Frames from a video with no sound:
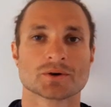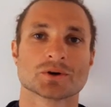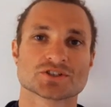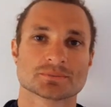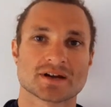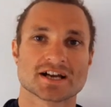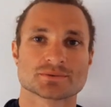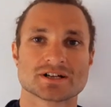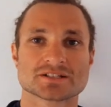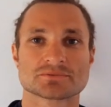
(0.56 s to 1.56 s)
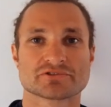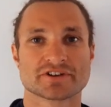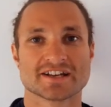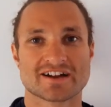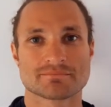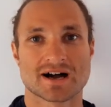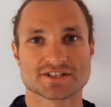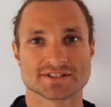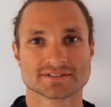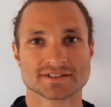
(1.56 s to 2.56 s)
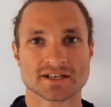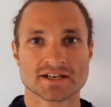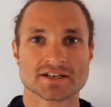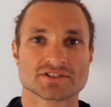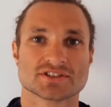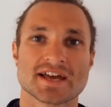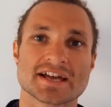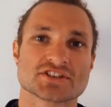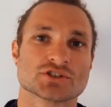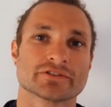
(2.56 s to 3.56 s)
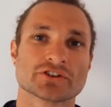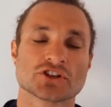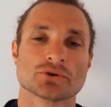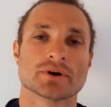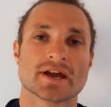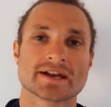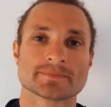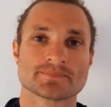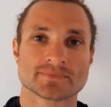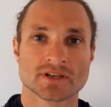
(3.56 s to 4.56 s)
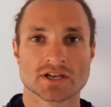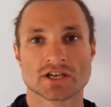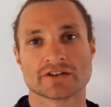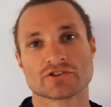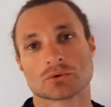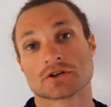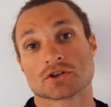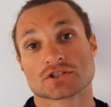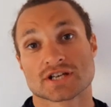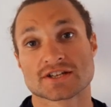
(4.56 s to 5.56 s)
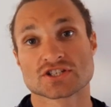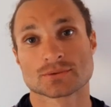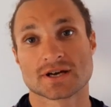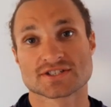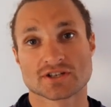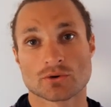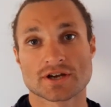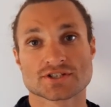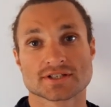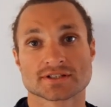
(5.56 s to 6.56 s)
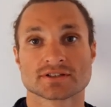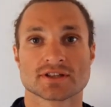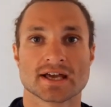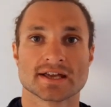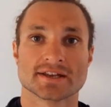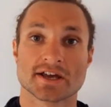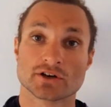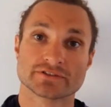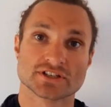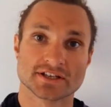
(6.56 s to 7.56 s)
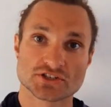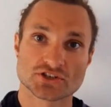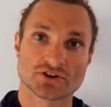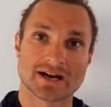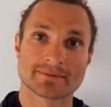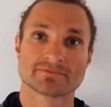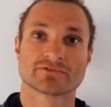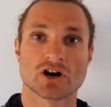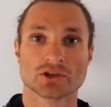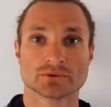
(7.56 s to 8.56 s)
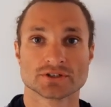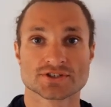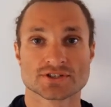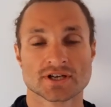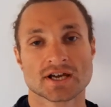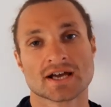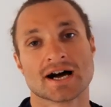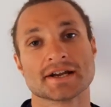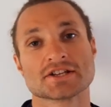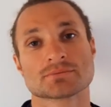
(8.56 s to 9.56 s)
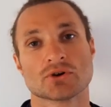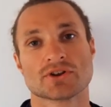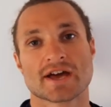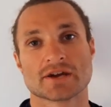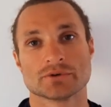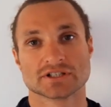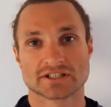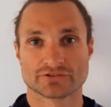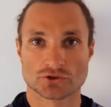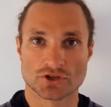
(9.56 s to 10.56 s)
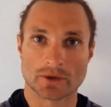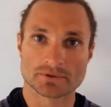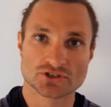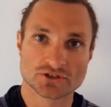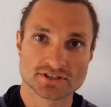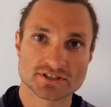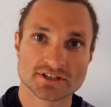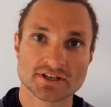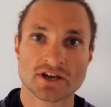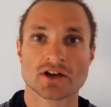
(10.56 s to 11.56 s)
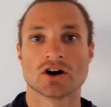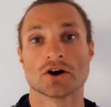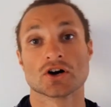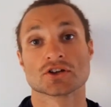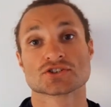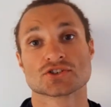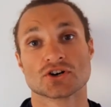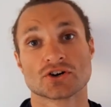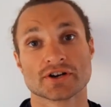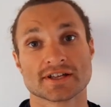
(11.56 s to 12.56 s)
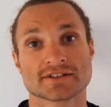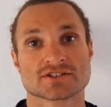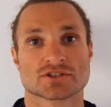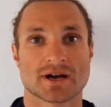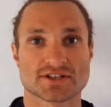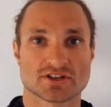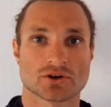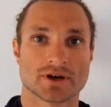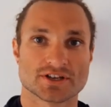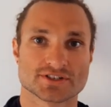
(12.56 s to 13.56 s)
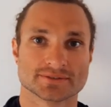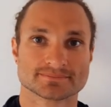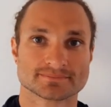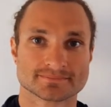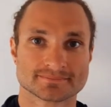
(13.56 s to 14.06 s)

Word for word: What's up guys, welcome to Free Dive Passion. Today is another Q and A. If you want your chance to ask the question, then head over to Instagram, follow us, and each Monday we'll give you the opportunity on our story to ask a question.